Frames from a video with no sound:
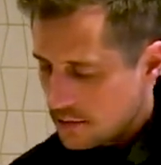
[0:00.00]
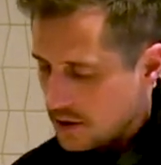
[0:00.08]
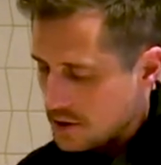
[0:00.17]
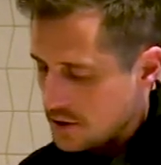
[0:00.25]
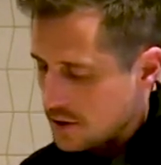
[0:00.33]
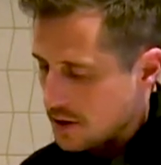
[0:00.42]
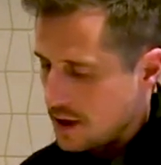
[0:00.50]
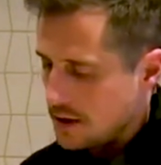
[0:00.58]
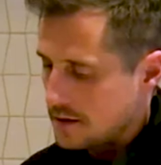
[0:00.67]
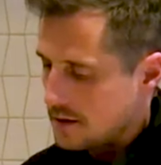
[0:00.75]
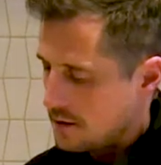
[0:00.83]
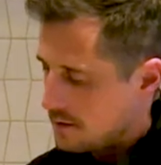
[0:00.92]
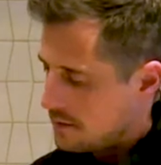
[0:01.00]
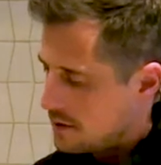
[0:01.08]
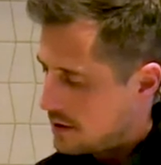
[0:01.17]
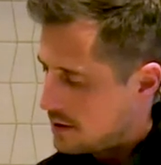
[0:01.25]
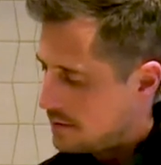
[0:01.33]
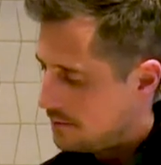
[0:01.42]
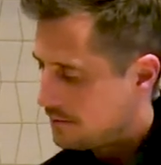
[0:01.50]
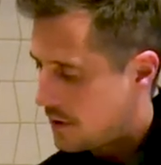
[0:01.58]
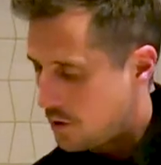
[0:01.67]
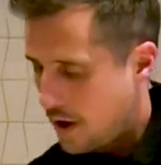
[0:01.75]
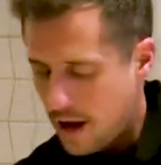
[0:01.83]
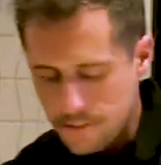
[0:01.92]
Make sure that's going.
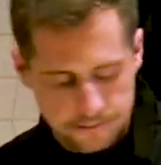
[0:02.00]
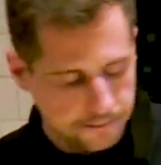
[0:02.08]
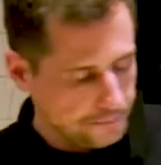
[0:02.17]
Okay.